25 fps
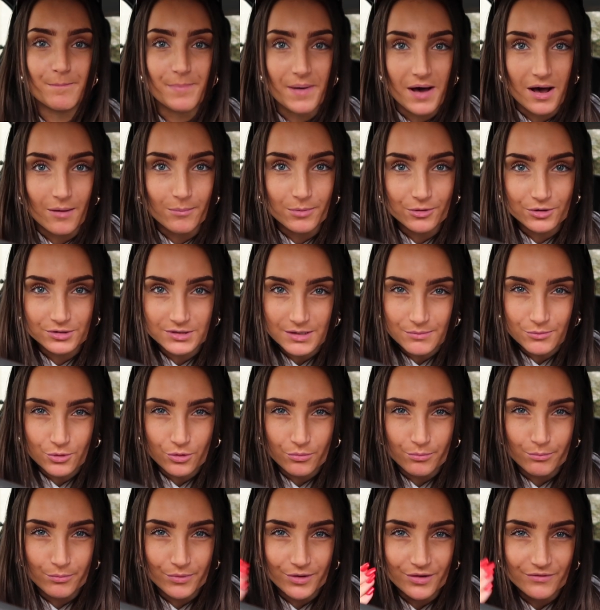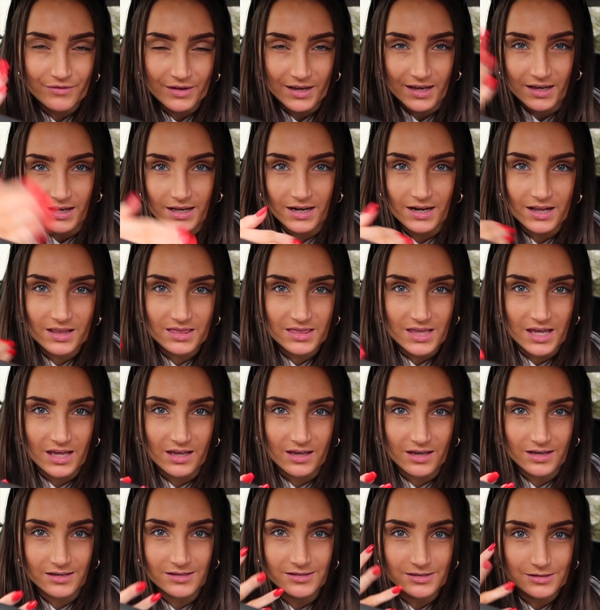but because I'm not moving and I
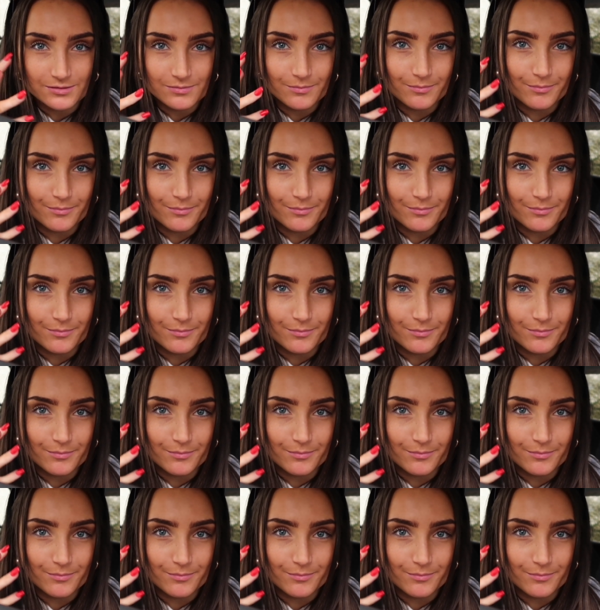think it's